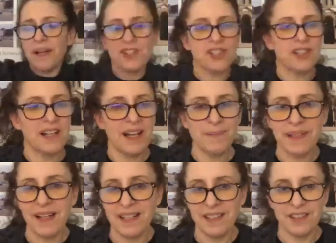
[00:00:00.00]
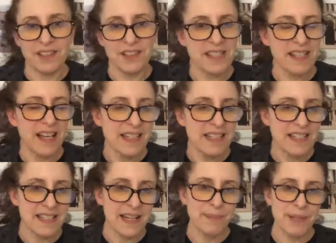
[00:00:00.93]
sure, I'm not a neuroscientist,
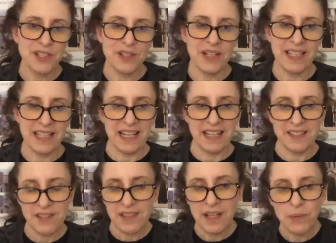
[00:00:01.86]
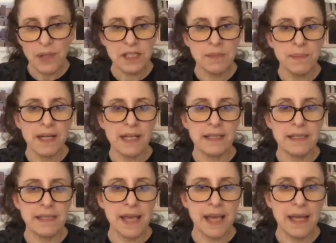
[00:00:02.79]
and I'm not sure I can answer that question, but I can
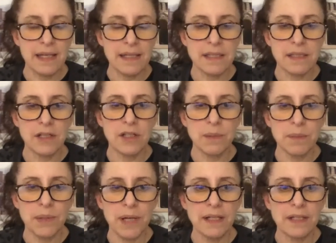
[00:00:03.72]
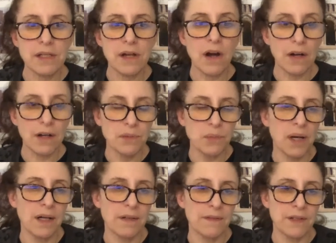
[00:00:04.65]
say is the human brain is
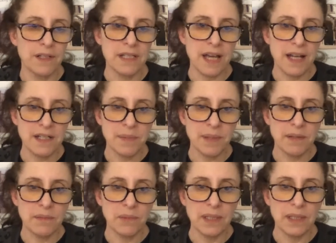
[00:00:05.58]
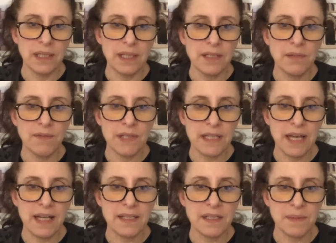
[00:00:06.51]
hardwired for attachment. We need to have
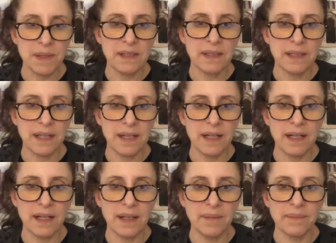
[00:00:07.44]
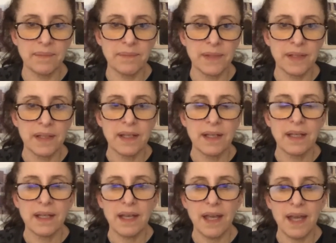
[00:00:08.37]
attachment. Um,
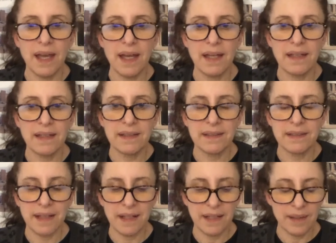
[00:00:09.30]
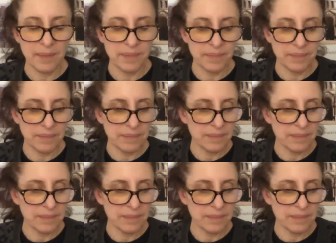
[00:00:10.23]
and um,